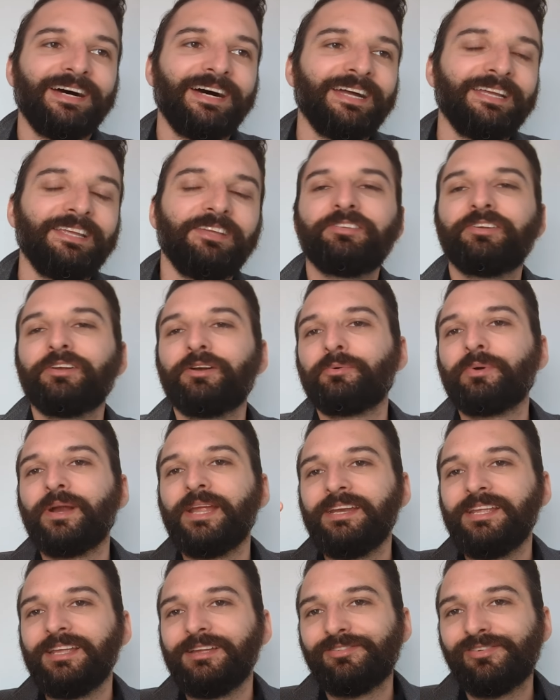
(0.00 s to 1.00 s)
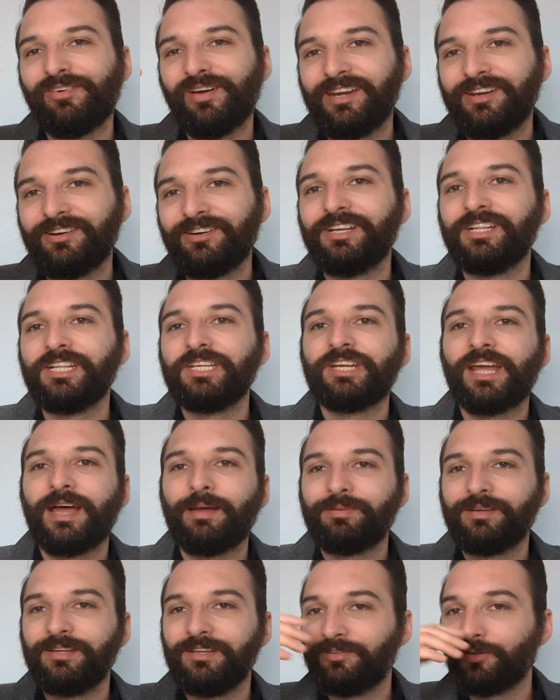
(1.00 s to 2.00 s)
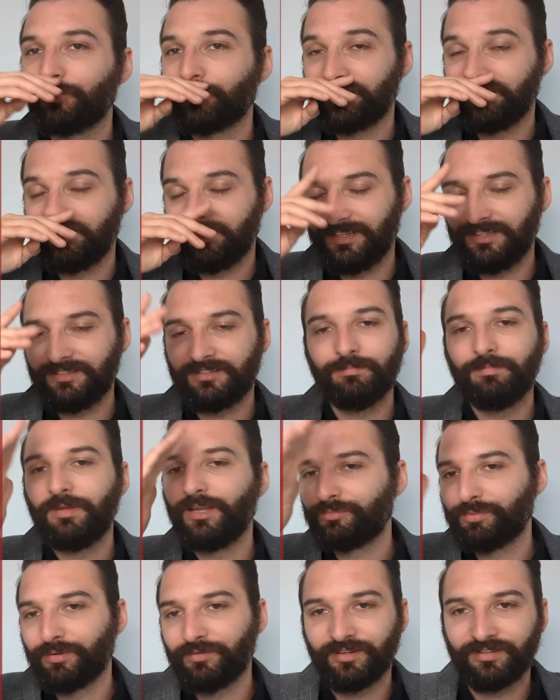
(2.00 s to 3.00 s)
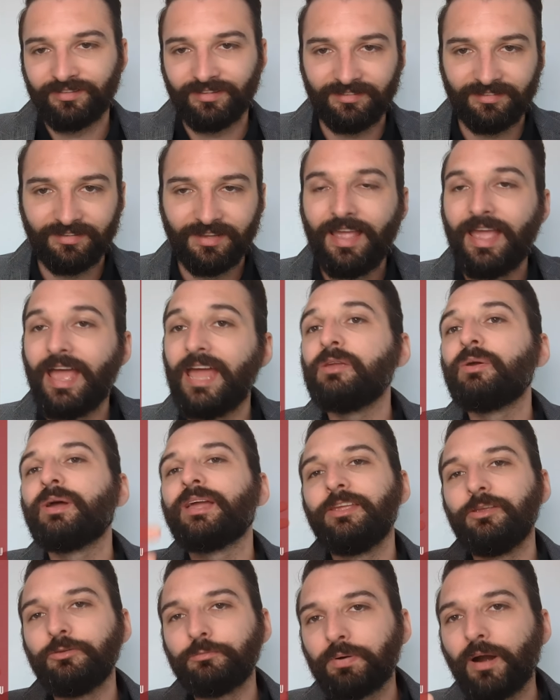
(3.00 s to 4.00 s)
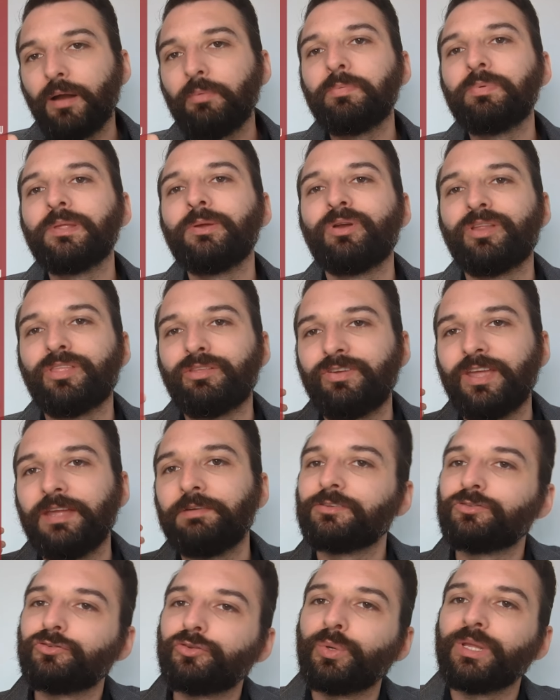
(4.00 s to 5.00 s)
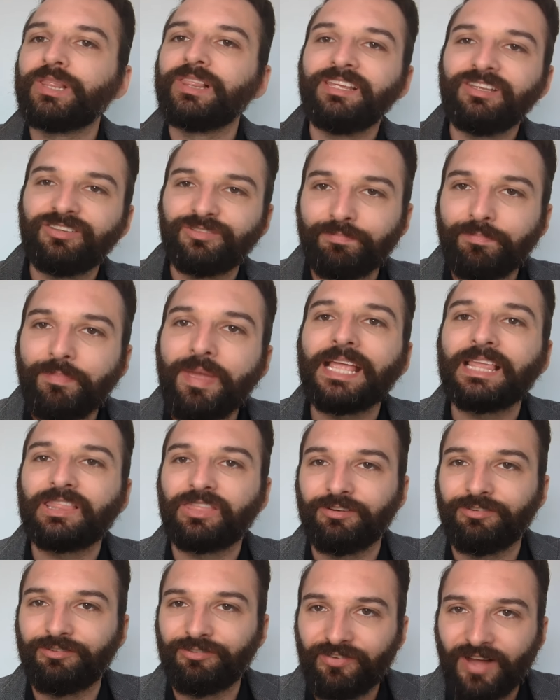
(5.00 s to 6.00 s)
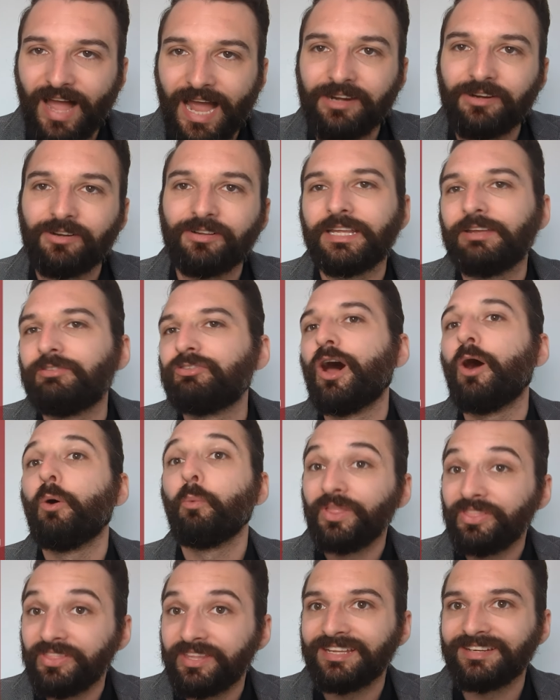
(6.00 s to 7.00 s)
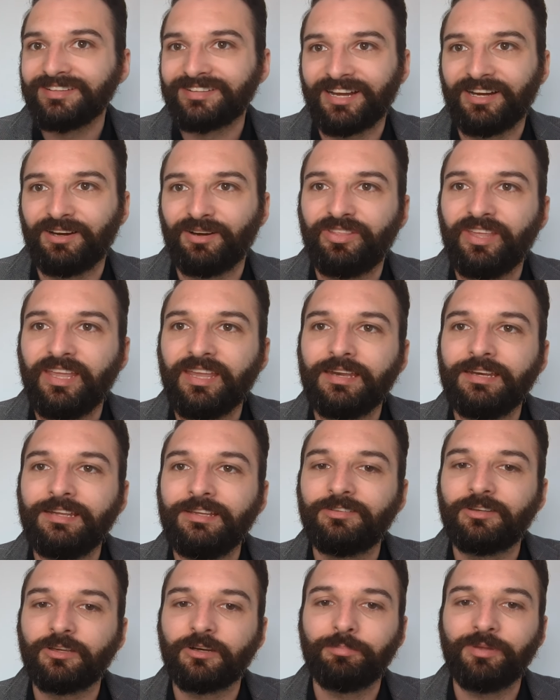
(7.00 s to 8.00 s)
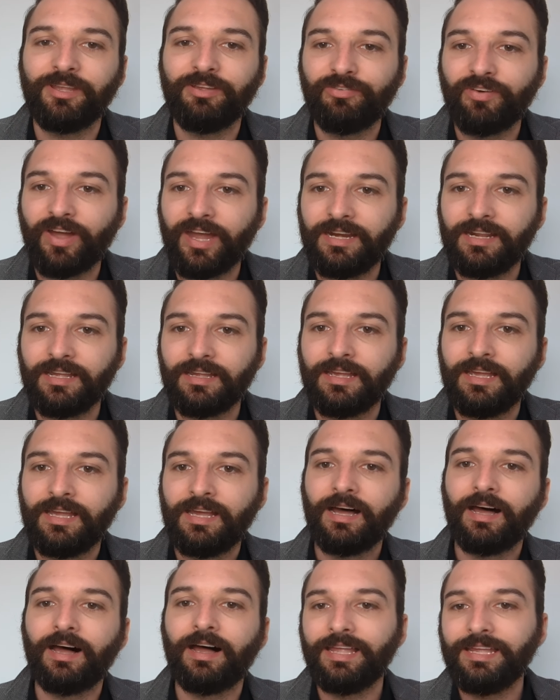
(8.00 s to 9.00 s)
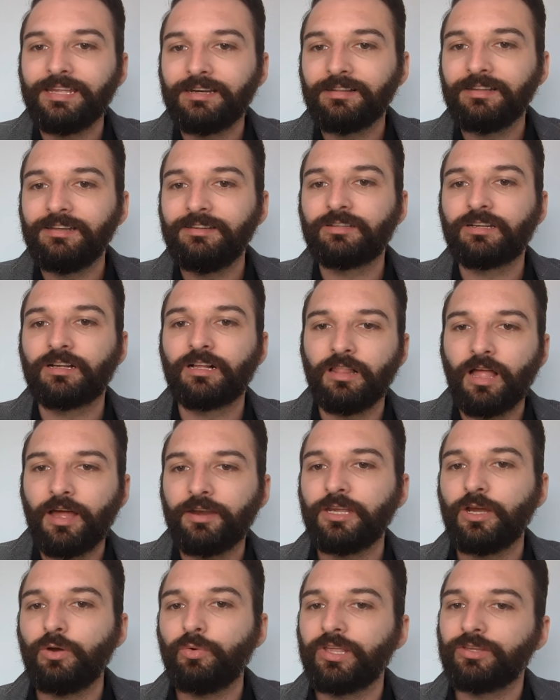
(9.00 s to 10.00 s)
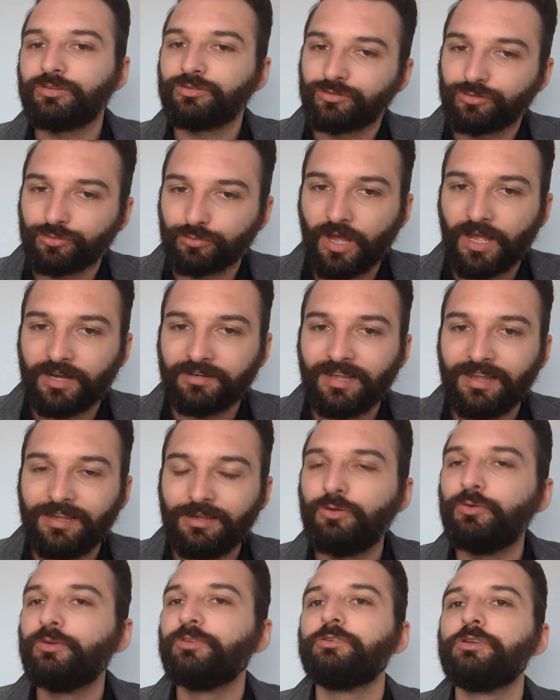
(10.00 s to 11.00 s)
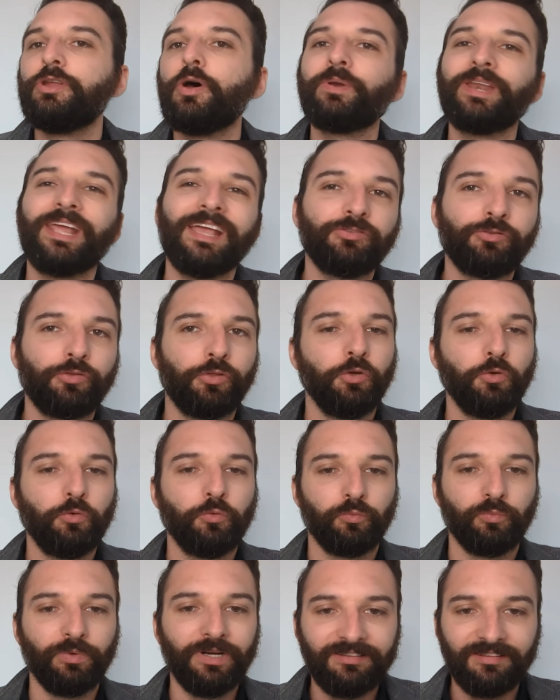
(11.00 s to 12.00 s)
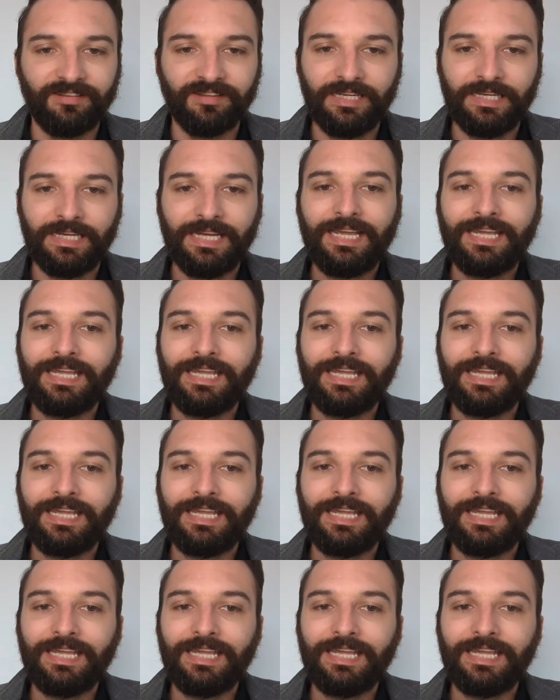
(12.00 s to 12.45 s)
He's an Iranian fighter in a Japanese organization. Makes perfect sense. Anyway, he's probably one of the favorites to at least make the final, if not win the entire thing. And he's going to be fighting Italy's Claudio Estrate, who is known as the Grizzly.